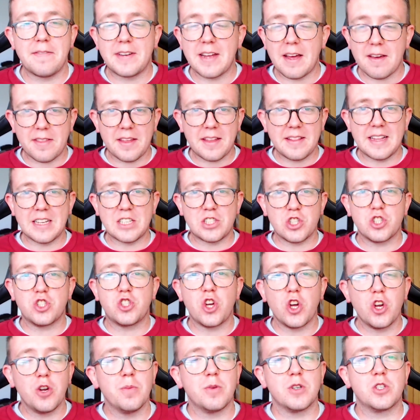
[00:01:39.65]
I think there's just
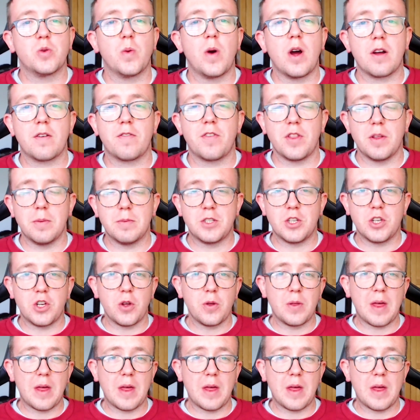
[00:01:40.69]
too much work for them to do.